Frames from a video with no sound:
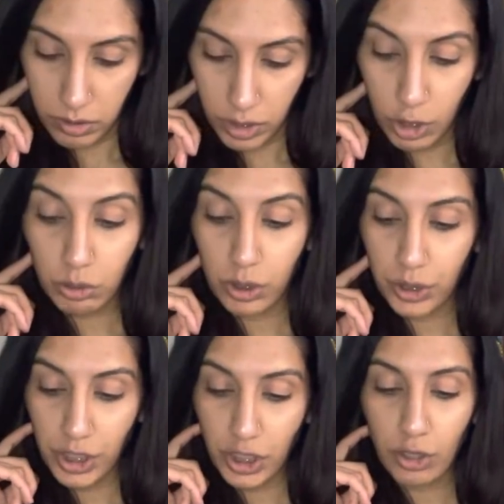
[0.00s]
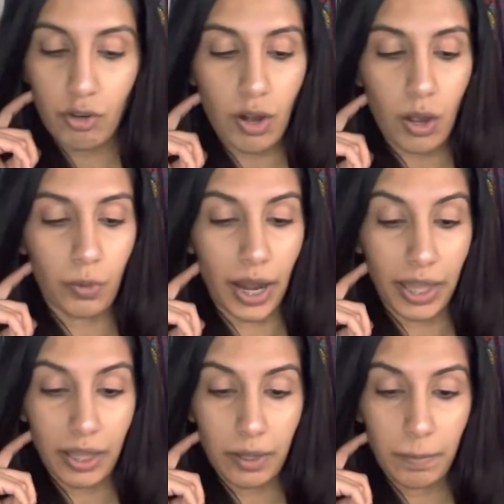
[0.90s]
You learn and you grow,
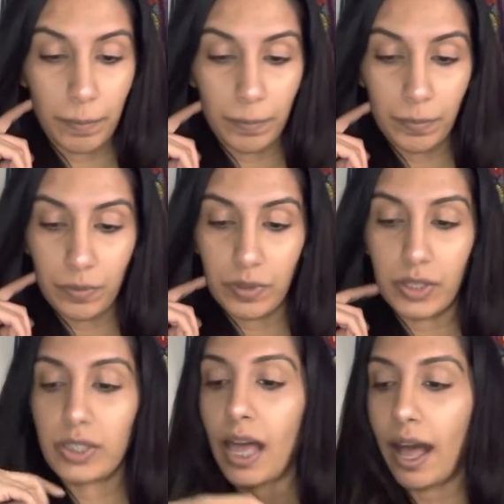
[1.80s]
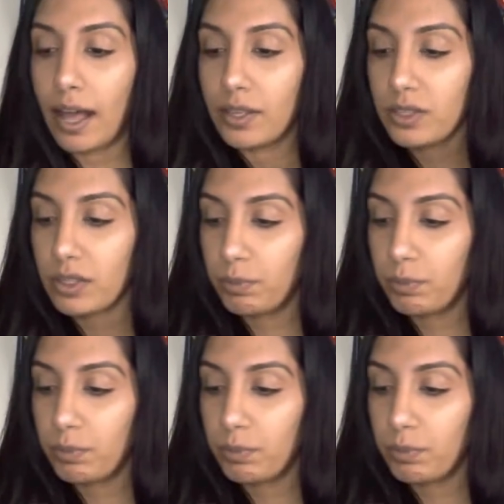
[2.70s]
right? This has the